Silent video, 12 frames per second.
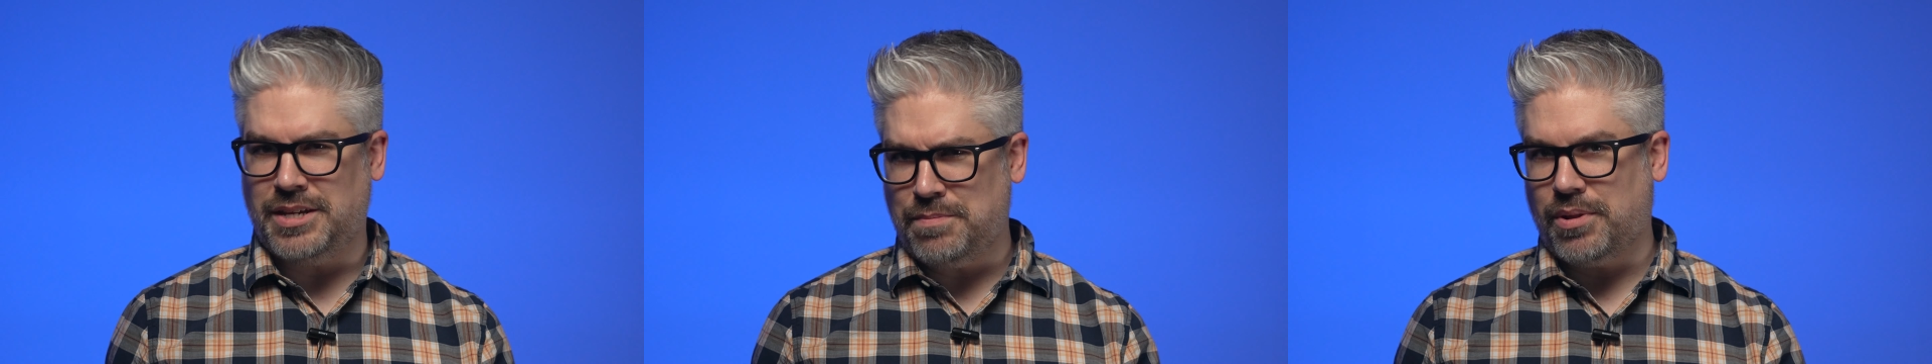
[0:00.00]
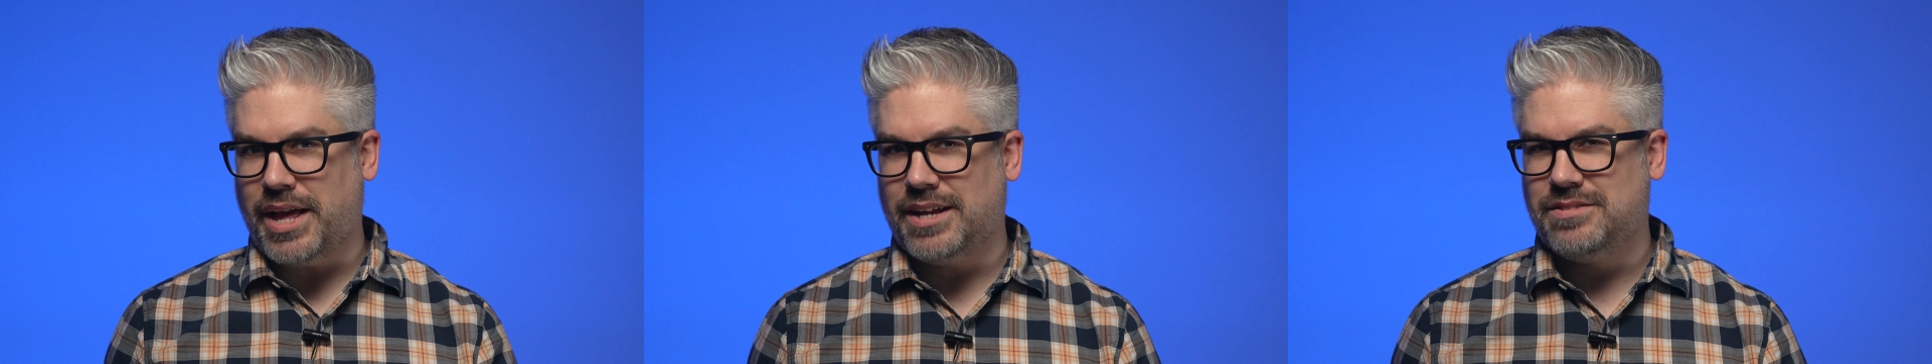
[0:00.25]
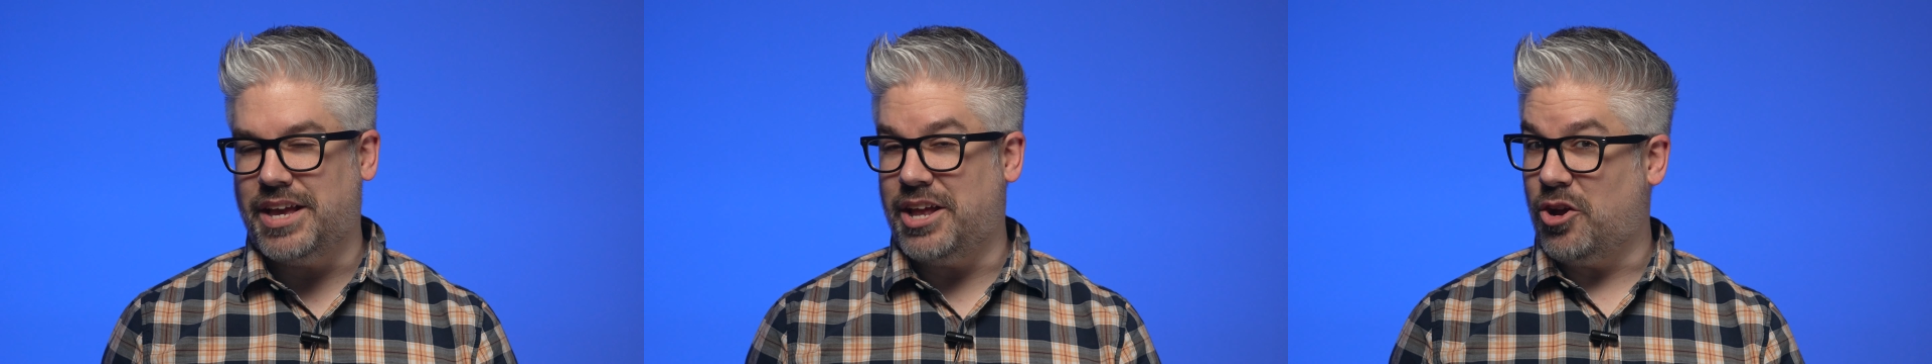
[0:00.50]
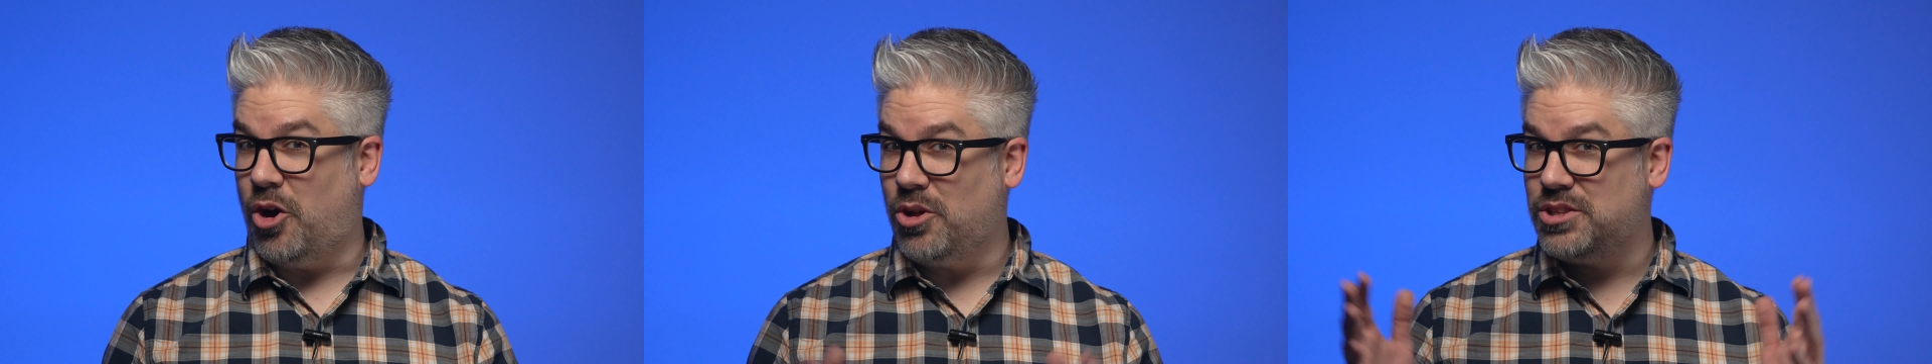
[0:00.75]
deep blacks,
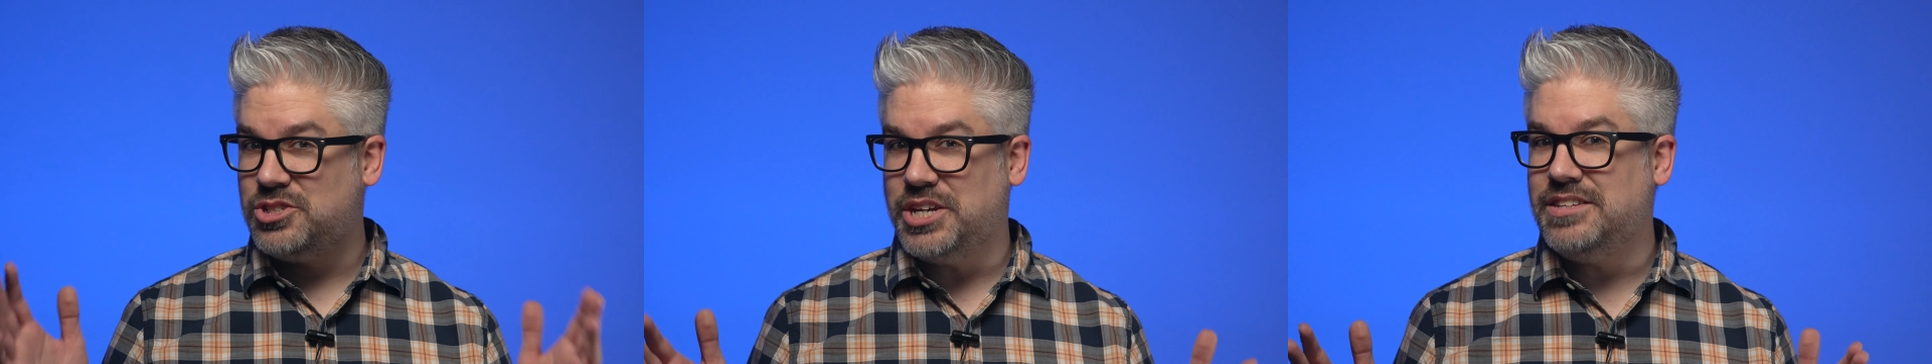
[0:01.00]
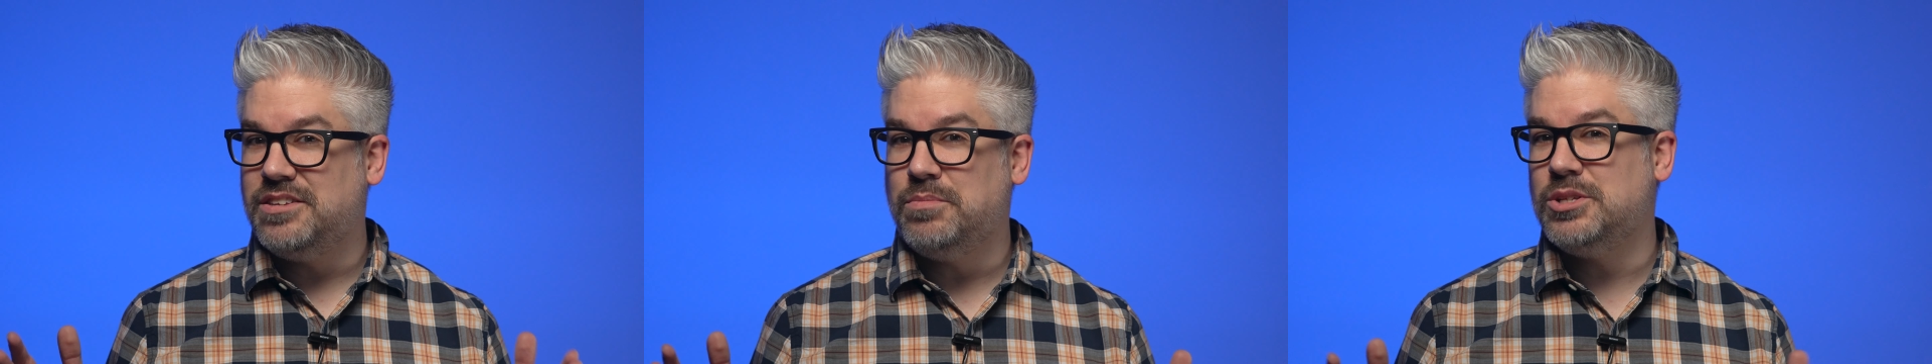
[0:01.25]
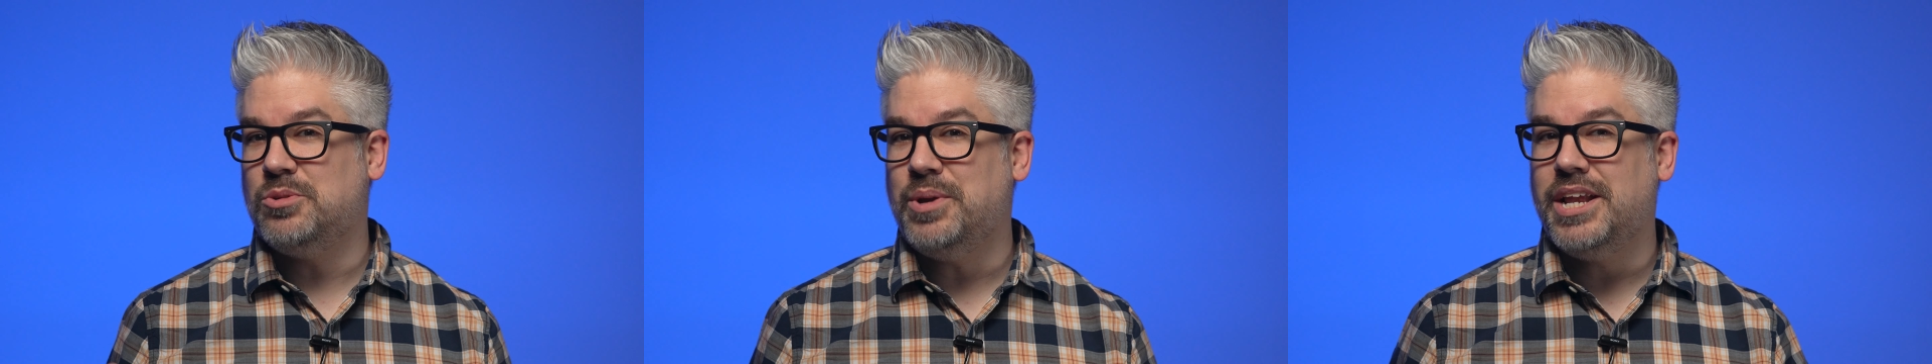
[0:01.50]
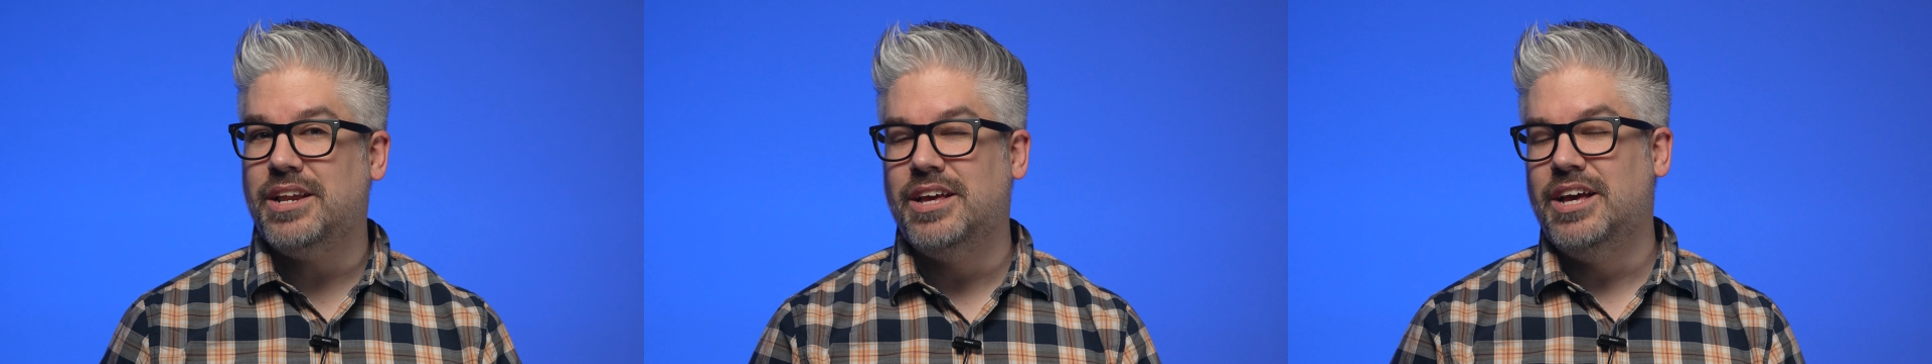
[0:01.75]
and all the shades in
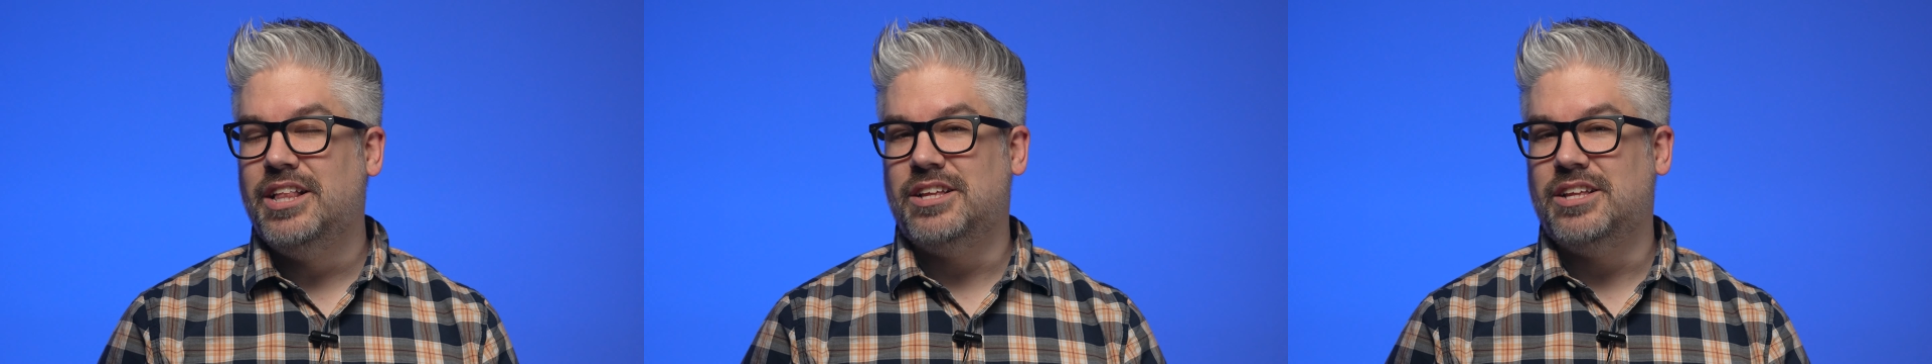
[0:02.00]
between,